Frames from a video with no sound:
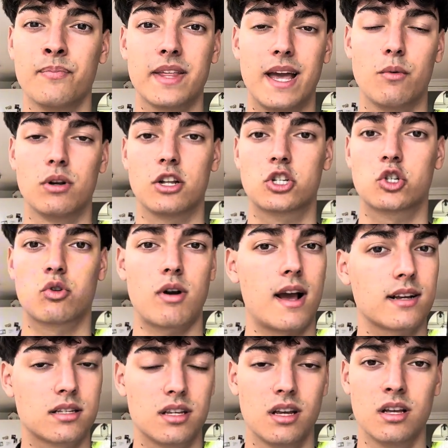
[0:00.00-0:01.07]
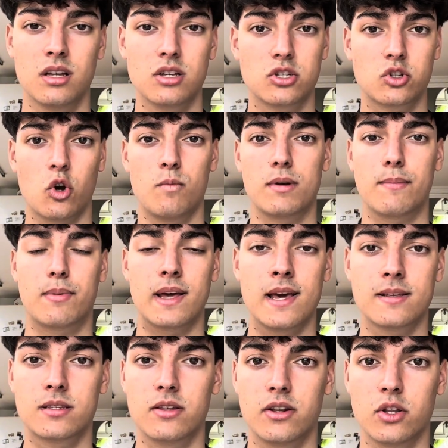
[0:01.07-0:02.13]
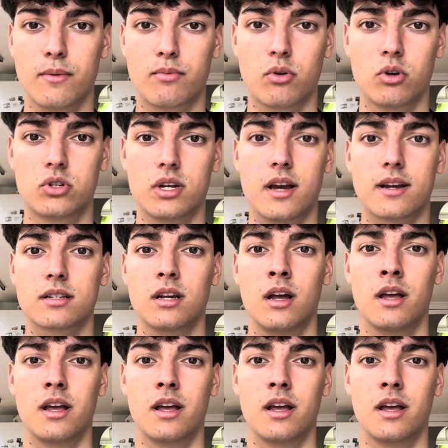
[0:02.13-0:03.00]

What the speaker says: It will attract so many players to the new project.